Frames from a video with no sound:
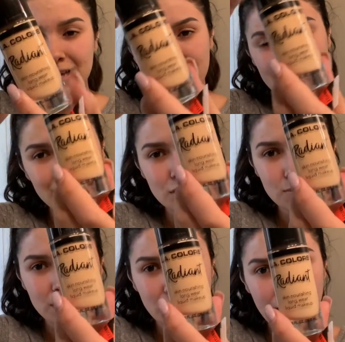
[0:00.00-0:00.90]
this
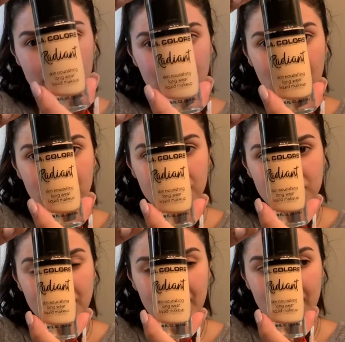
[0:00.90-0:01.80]
one I got for
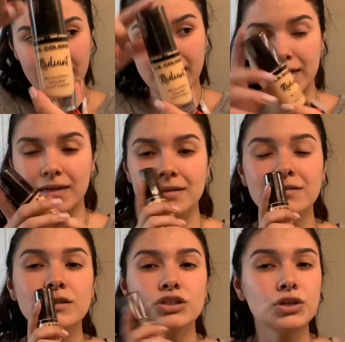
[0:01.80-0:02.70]
like
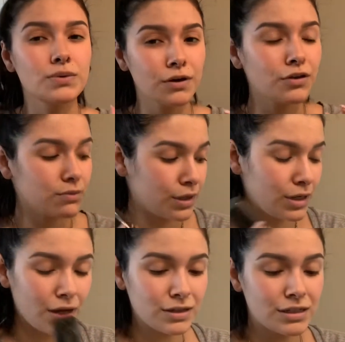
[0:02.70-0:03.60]
$2 or
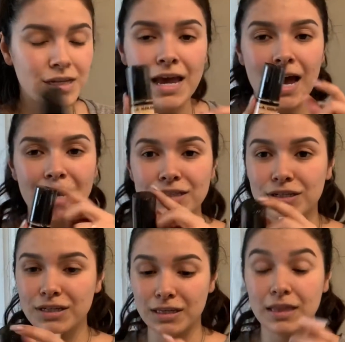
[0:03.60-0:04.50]
$3.
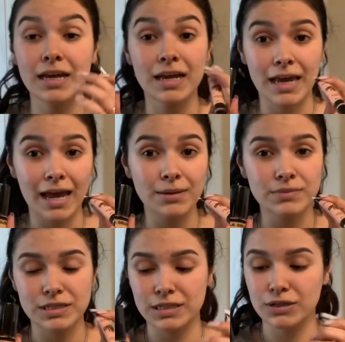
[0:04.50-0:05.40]
It came
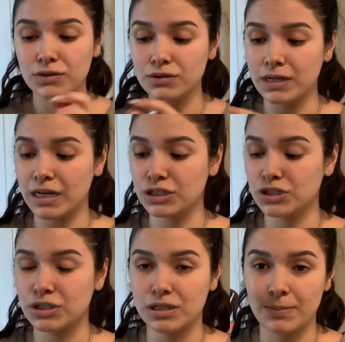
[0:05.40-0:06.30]
sealed. I
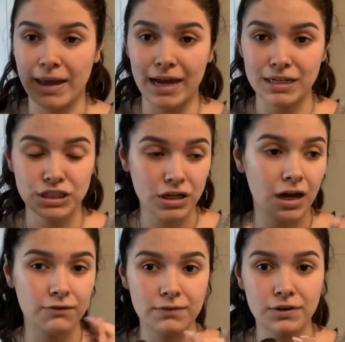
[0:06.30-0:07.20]
just took the packaging
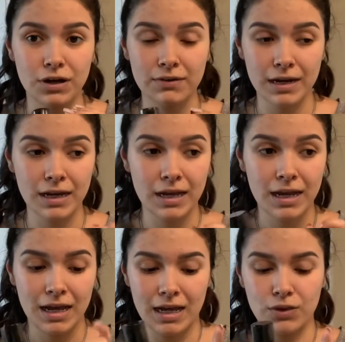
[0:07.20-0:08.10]
off of it
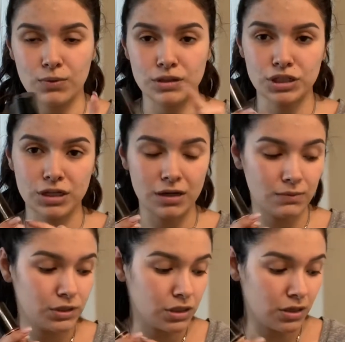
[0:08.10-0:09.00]
already, and the orange sticker
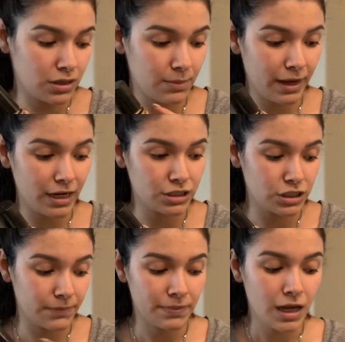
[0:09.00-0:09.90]
was on the
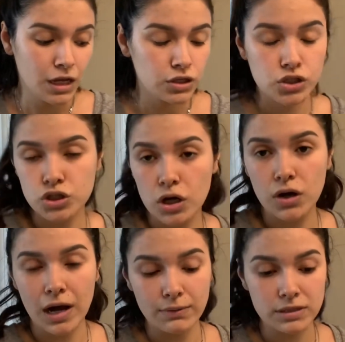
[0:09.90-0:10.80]
packaging. So
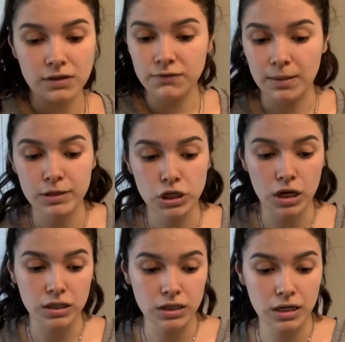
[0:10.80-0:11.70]
I was in Family
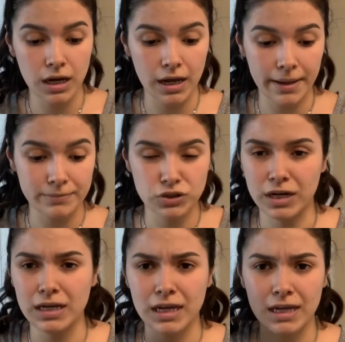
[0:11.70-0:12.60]
Dollar
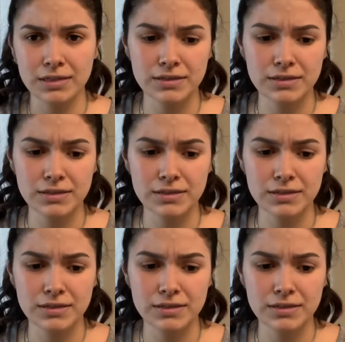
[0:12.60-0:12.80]
trying to get